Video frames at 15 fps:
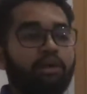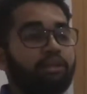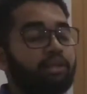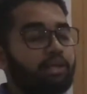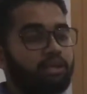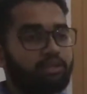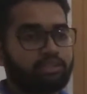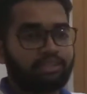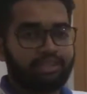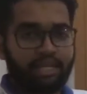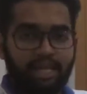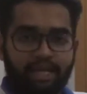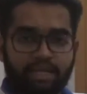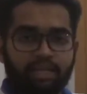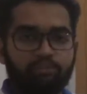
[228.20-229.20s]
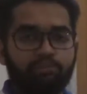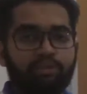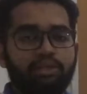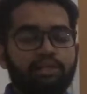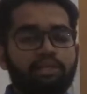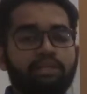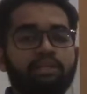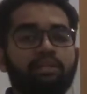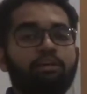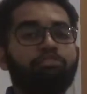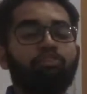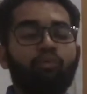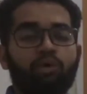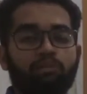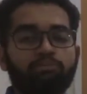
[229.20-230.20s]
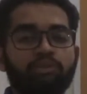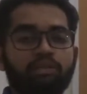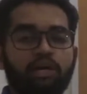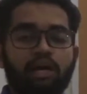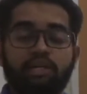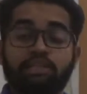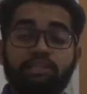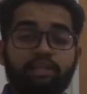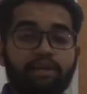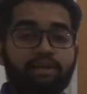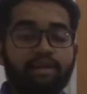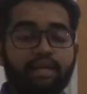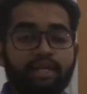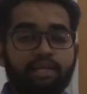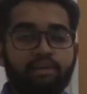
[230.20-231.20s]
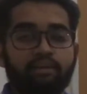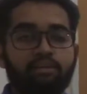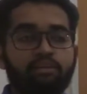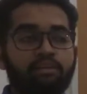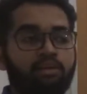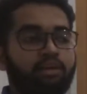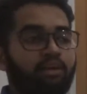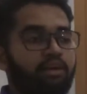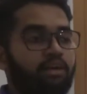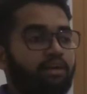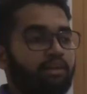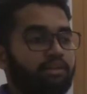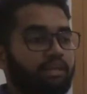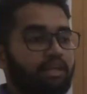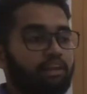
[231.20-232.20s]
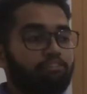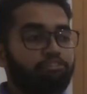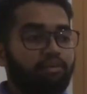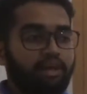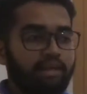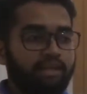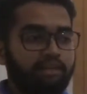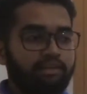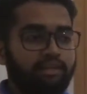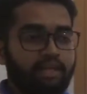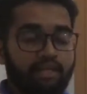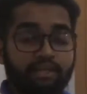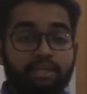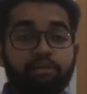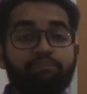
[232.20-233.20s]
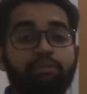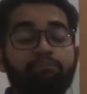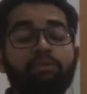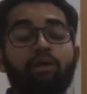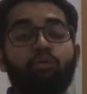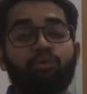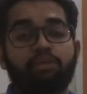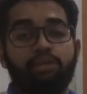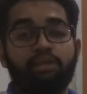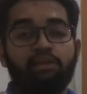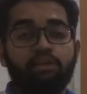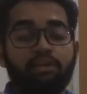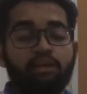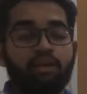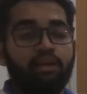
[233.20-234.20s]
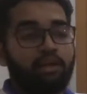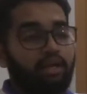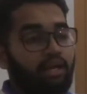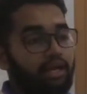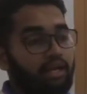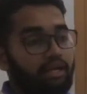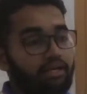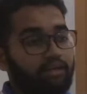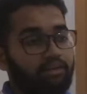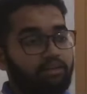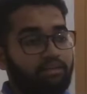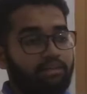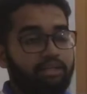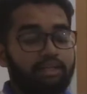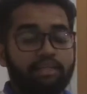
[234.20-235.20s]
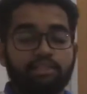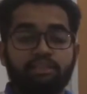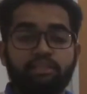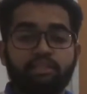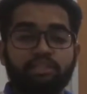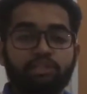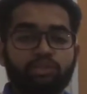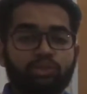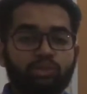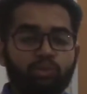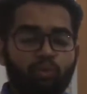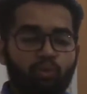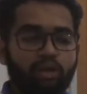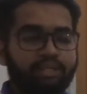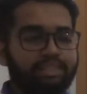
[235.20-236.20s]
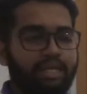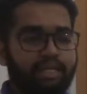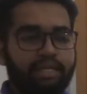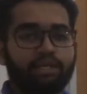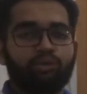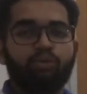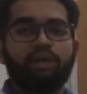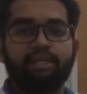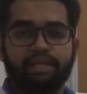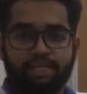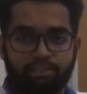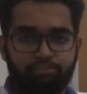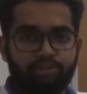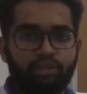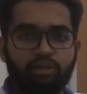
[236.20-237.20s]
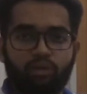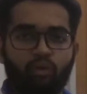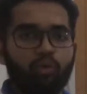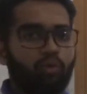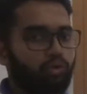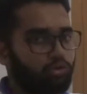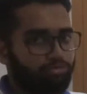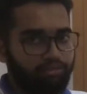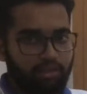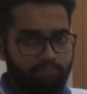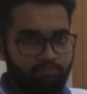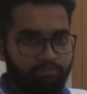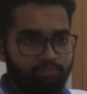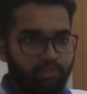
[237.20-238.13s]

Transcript: The Slack community, the forums are just great. And there are very talented people out there and it is just so exciting to engage with all of them.